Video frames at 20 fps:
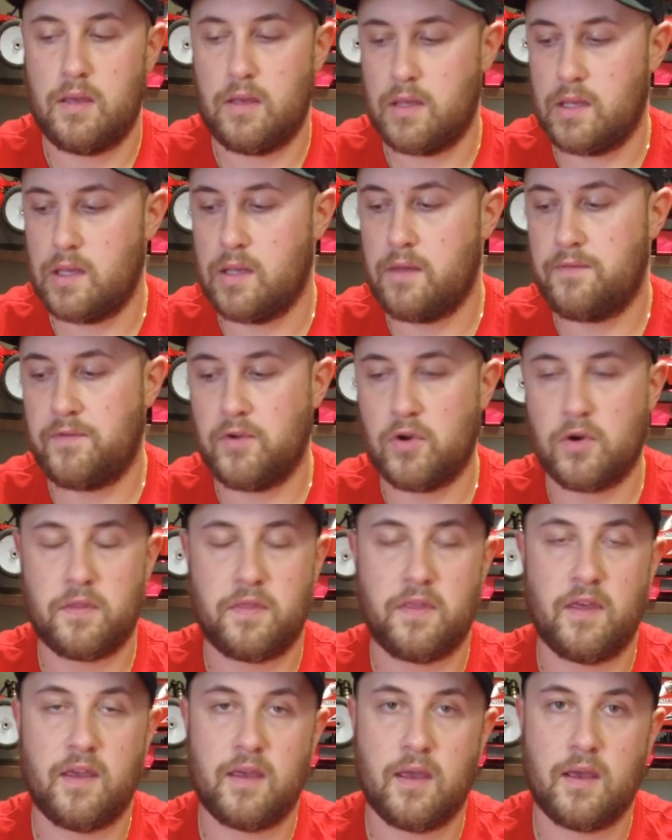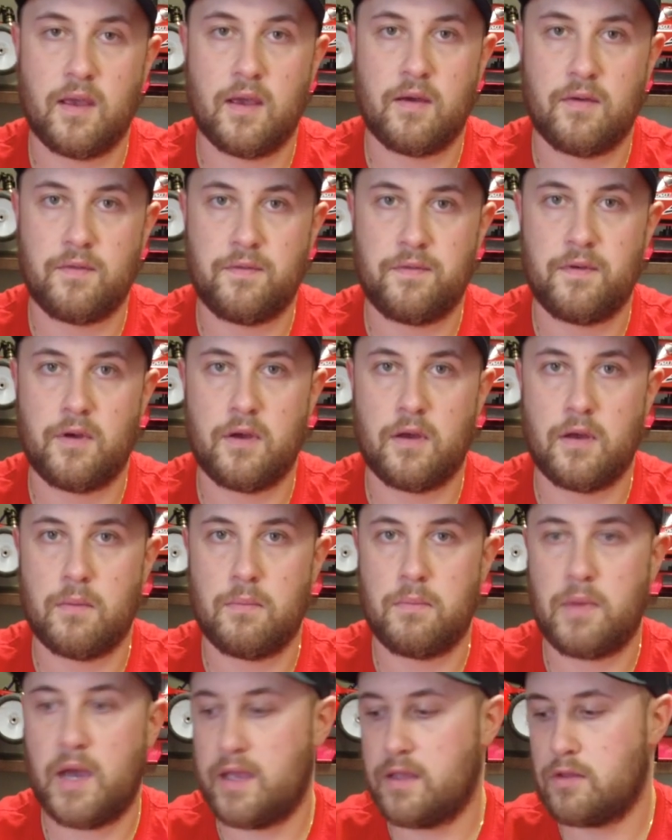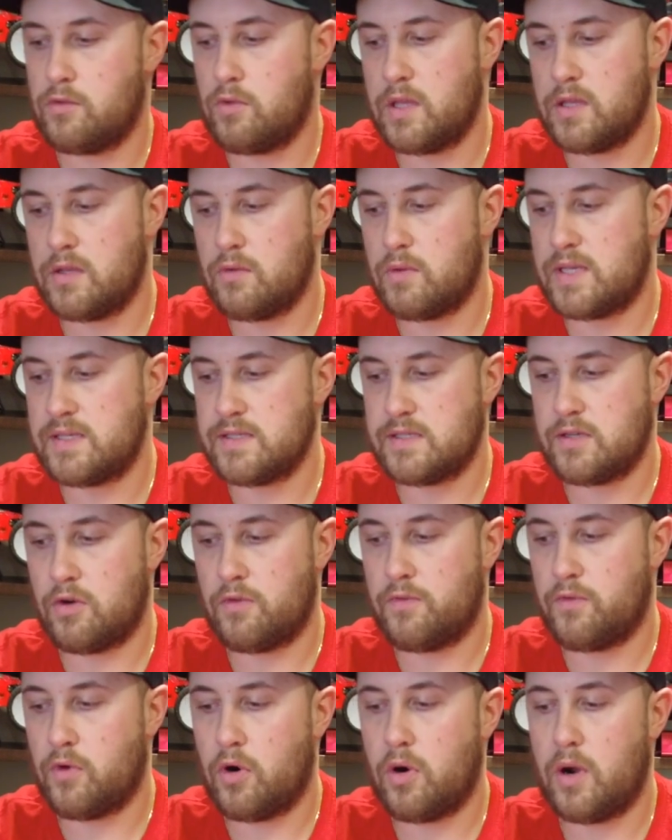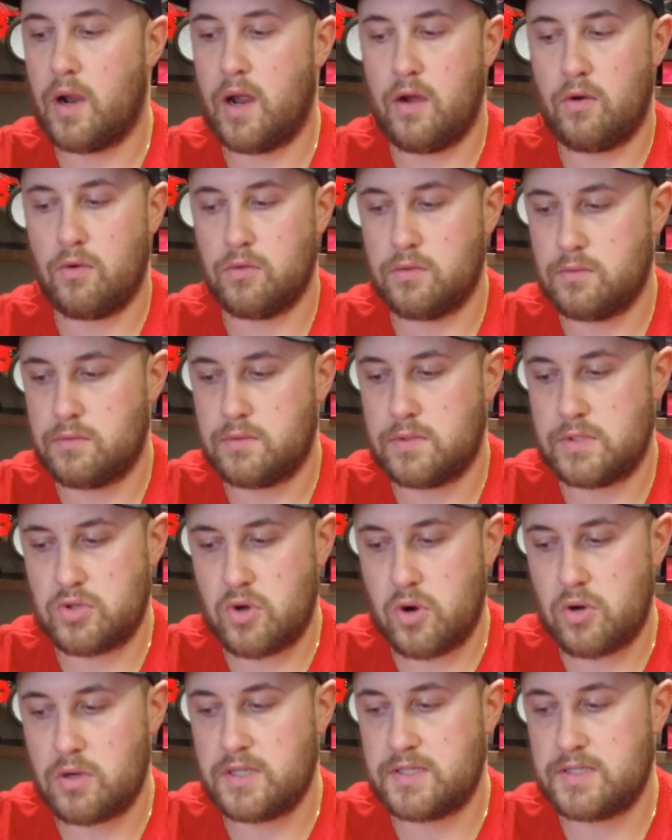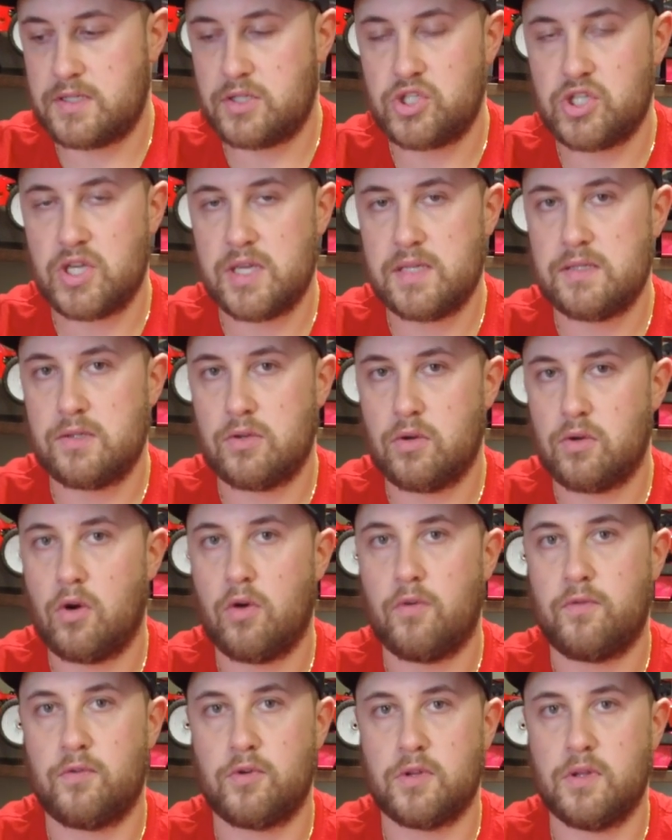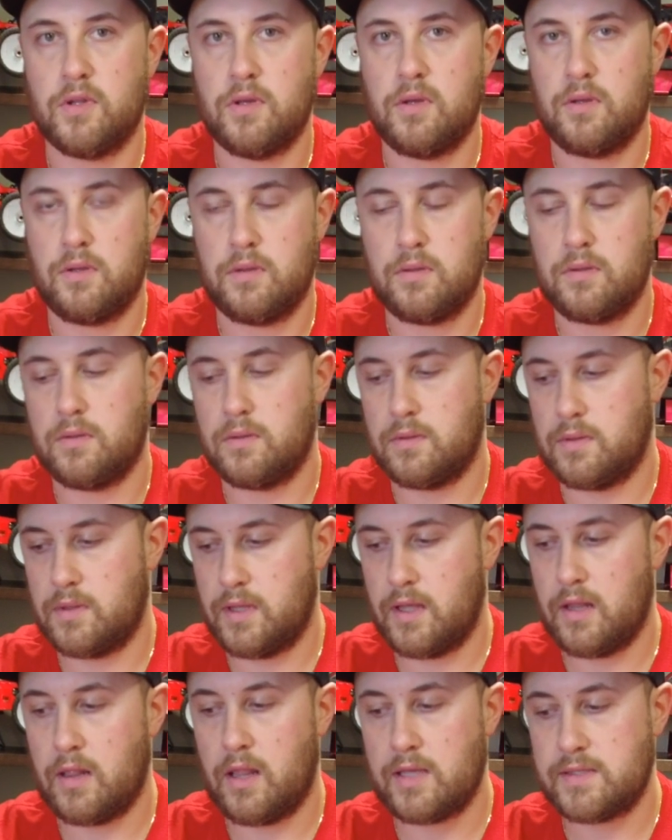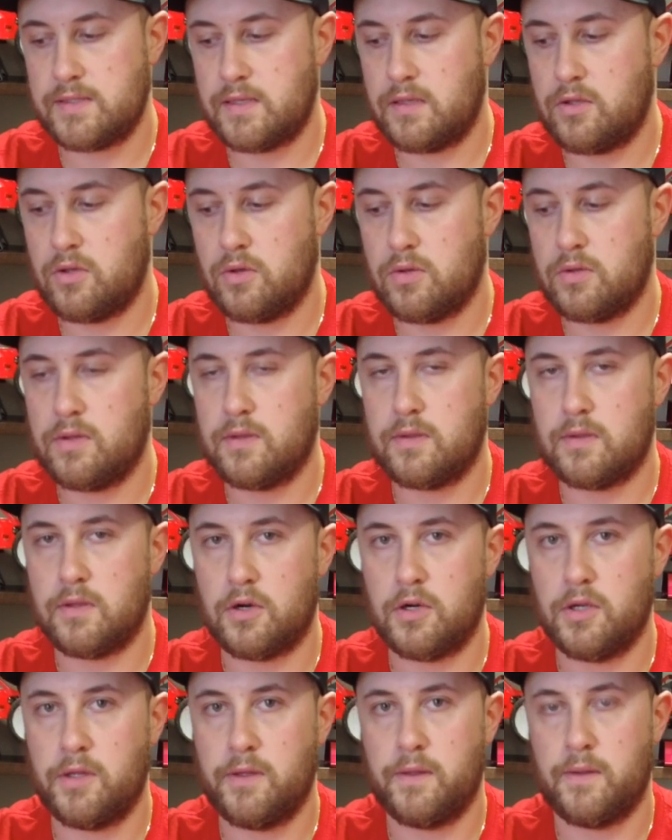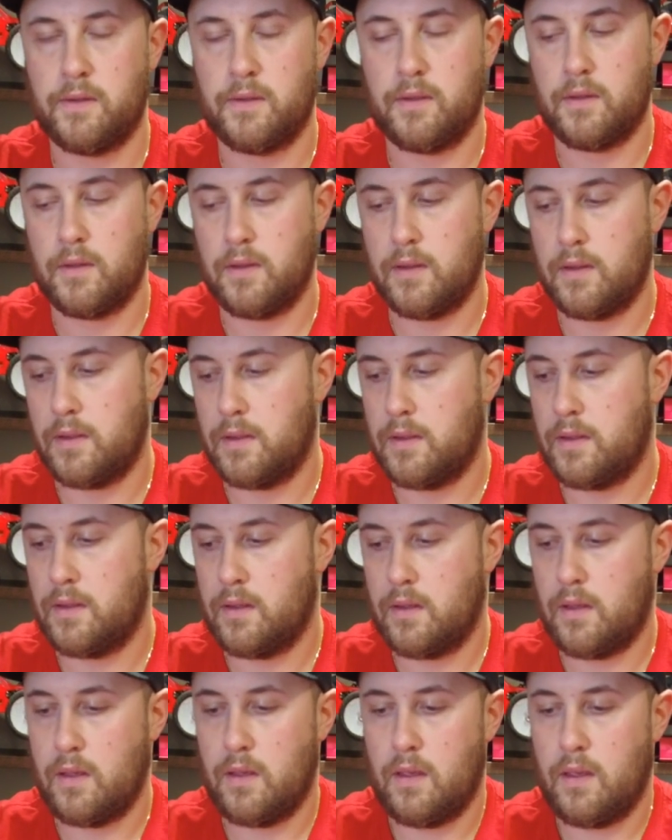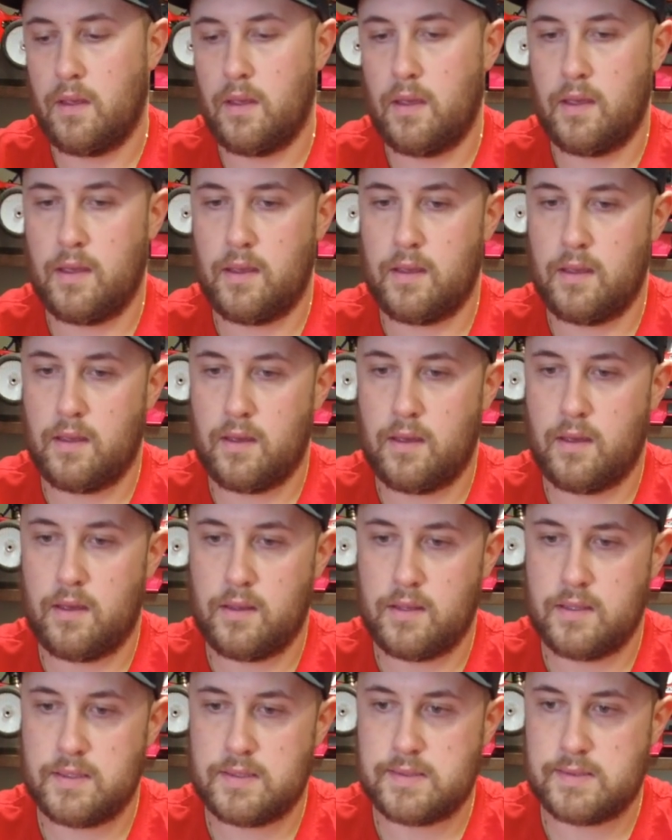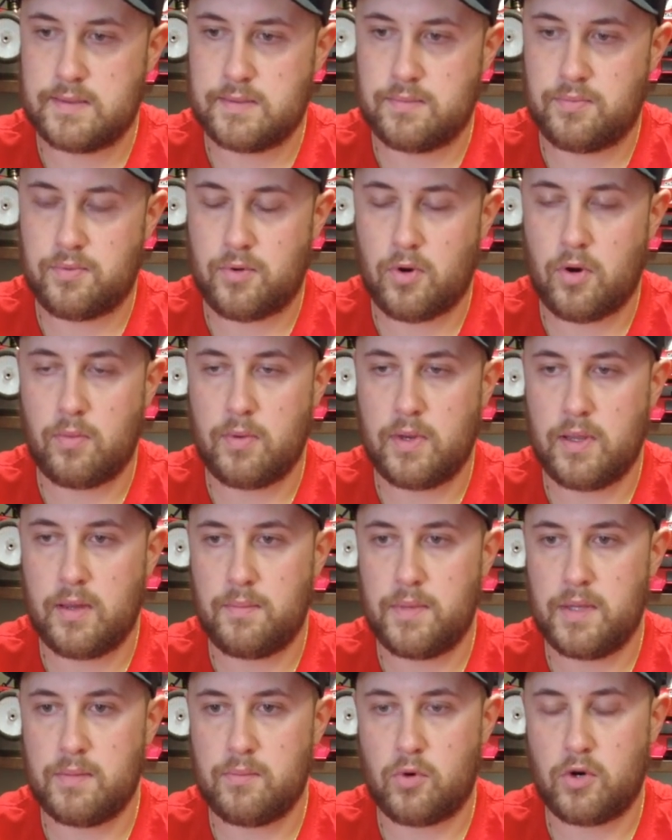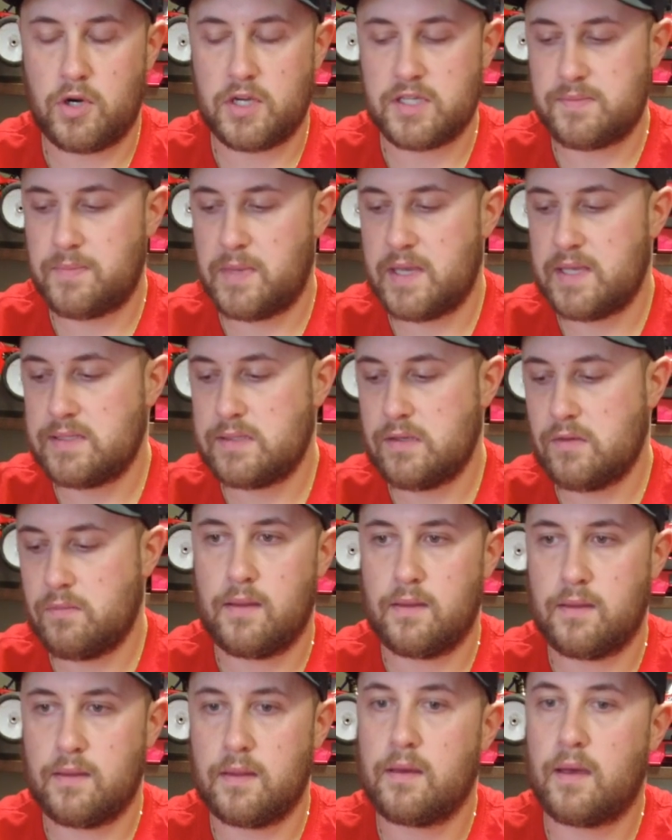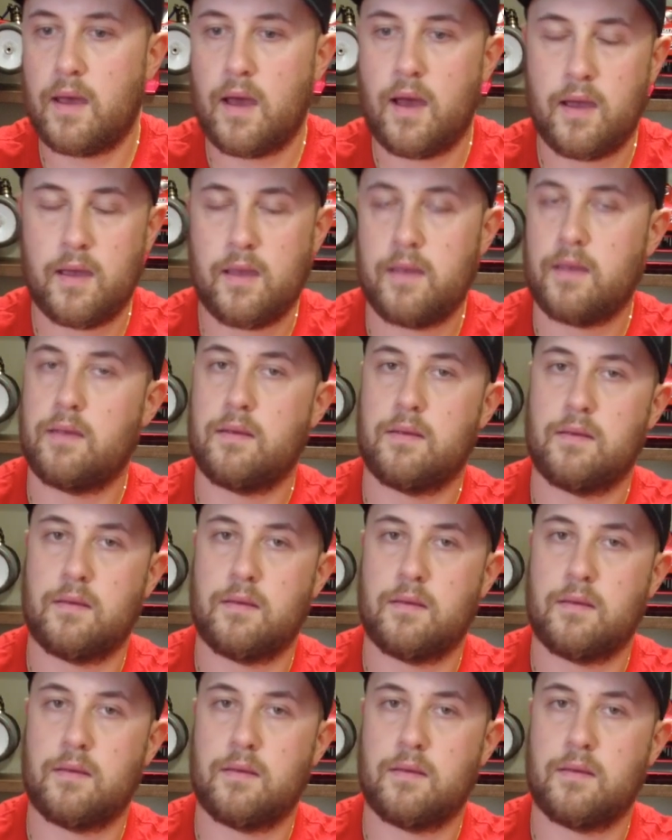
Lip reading: If you're thinking of buying 2104, I would strongly suggest you go for the Iawasi tuned Dirt. It's probably a bit more expensive, but the guy